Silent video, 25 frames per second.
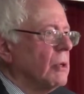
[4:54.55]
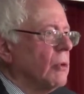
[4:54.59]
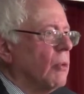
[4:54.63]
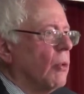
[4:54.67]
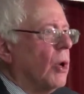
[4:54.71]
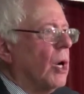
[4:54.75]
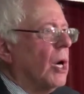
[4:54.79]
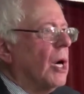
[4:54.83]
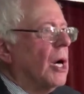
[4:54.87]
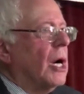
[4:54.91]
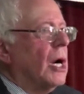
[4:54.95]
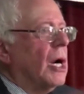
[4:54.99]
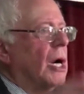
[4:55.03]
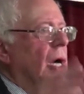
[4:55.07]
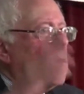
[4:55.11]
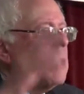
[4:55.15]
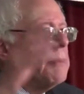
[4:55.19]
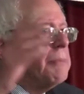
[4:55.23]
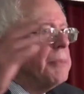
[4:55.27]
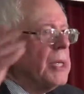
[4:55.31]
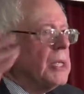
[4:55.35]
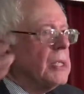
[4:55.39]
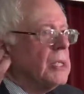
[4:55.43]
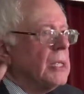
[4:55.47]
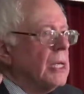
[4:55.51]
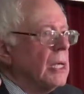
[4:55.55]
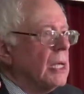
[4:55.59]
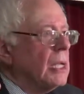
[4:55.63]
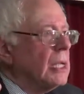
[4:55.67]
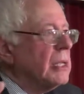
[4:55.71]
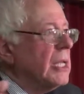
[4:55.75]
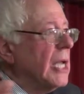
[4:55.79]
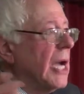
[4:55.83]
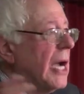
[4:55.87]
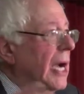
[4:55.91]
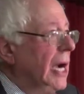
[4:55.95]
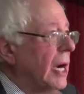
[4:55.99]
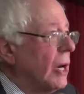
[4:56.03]
What a big deal.
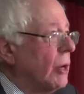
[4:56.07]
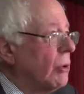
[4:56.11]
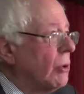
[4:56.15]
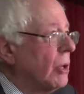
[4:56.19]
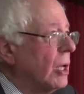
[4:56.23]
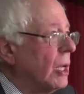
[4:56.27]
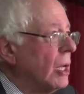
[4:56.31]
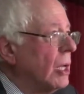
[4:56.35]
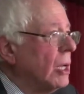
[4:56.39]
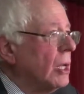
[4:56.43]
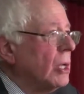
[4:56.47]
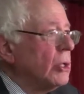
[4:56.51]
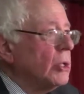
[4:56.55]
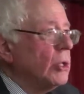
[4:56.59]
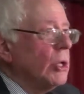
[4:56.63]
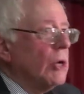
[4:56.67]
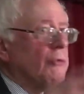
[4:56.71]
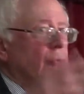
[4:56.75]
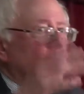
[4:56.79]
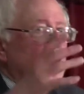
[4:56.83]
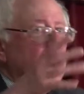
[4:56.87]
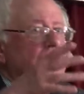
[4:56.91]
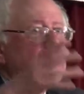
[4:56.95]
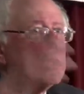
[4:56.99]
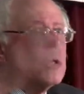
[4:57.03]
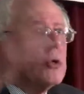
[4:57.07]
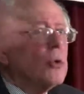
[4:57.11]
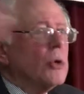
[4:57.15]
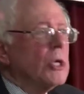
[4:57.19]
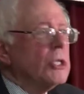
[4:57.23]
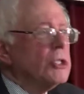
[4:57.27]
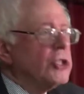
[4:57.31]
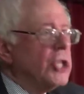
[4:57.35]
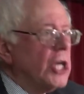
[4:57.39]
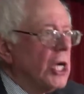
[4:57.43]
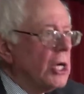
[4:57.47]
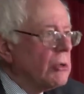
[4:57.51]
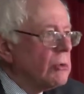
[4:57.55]
Now you have women who are
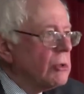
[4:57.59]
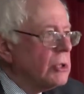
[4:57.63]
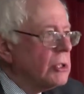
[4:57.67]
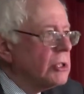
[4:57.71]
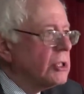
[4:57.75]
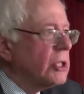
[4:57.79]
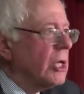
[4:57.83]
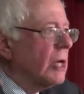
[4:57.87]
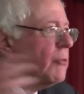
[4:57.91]
generals,